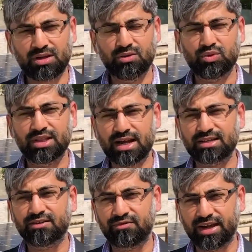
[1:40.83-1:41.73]
With
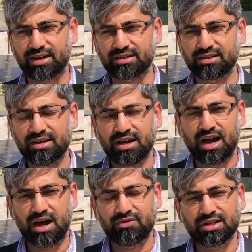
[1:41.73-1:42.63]
that effect,
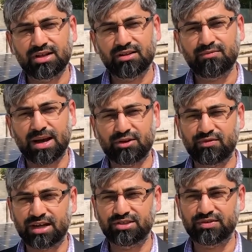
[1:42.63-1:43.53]
Awal Gulf
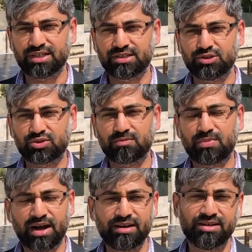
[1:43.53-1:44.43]
Manufacturing took a
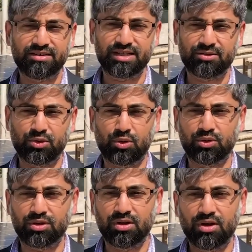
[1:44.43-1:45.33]
pioneering
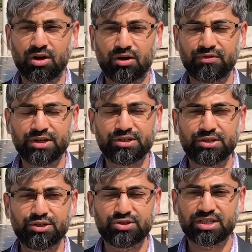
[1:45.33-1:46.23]
role of
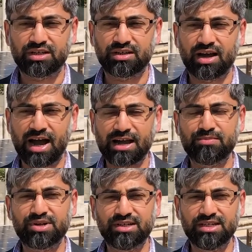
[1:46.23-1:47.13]
introducing
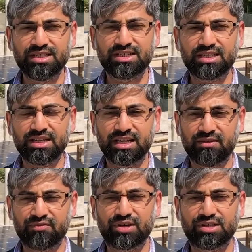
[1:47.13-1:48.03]
hybrid DC
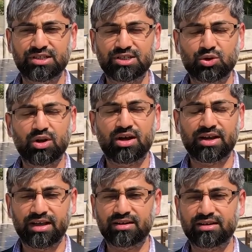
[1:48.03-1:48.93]
inverter solar
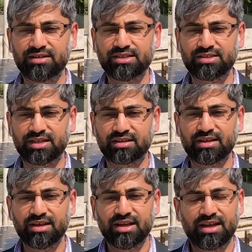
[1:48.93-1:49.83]
air conditioning
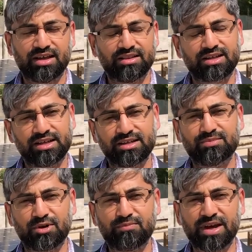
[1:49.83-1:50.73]
in the
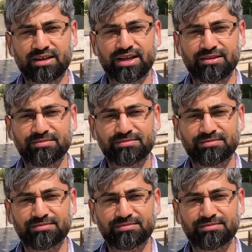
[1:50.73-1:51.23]
Kingdom of Bahrain.